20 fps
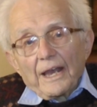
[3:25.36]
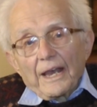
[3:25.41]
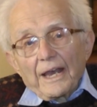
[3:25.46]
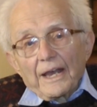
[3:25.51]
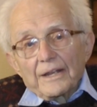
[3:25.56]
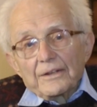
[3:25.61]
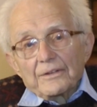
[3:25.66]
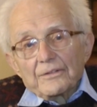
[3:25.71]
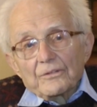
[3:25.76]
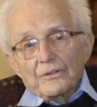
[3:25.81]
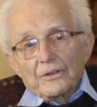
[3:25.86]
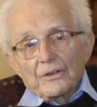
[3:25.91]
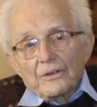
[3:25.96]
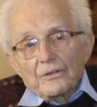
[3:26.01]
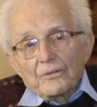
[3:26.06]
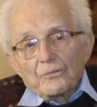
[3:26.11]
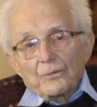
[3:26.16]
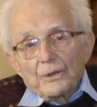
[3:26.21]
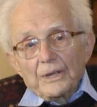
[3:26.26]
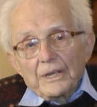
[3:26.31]
And
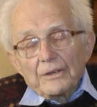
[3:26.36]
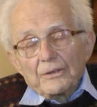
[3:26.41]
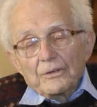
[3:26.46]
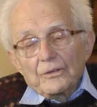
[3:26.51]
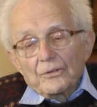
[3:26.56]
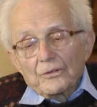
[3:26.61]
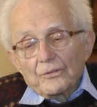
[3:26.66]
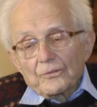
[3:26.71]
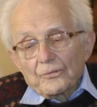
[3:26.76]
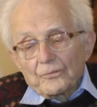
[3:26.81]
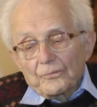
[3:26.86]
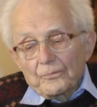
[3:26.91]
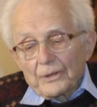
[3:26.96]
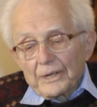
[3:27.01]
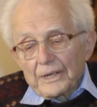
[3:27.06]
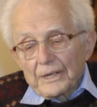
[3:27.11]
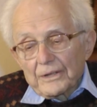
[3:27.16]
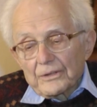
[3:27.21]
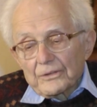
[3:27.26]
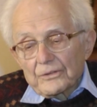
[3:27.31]

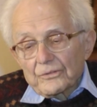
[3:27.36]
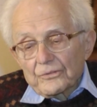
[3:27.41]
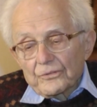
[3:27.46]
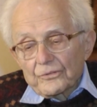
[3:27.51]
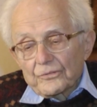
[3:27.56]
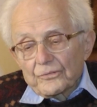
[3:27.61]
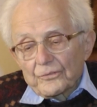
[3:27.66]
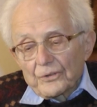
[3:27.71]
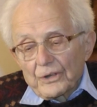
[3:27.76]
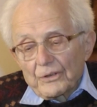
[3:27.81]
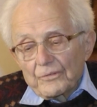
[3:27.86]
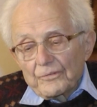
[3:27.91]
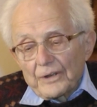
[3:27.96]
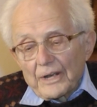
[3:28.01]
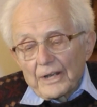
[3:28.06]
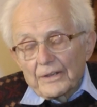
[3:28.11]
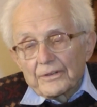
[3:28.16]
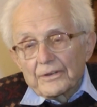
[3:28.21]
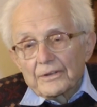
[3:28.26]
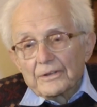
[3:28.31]
we and three of
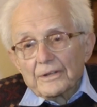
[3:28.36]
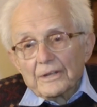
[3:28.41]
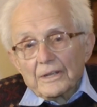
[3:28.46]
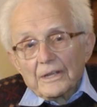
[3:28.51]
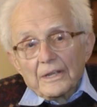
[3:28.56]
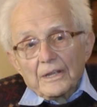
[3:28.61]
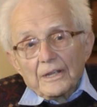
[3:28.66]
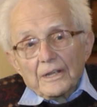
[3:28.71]
other